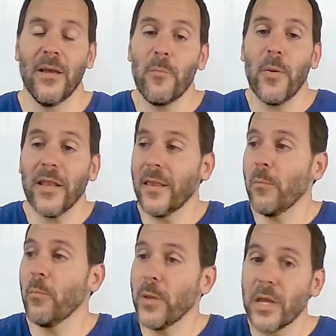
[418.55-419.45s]
But
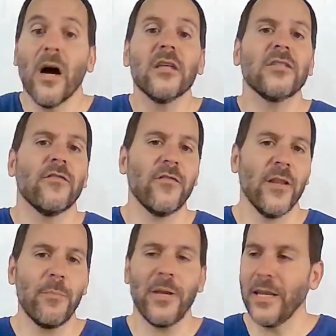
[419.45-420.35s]
because of
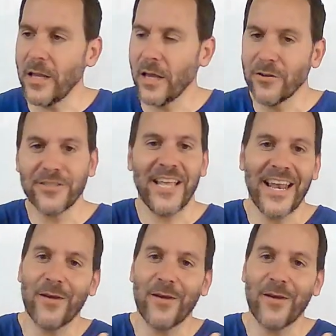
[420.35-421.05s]
flipping and understanding and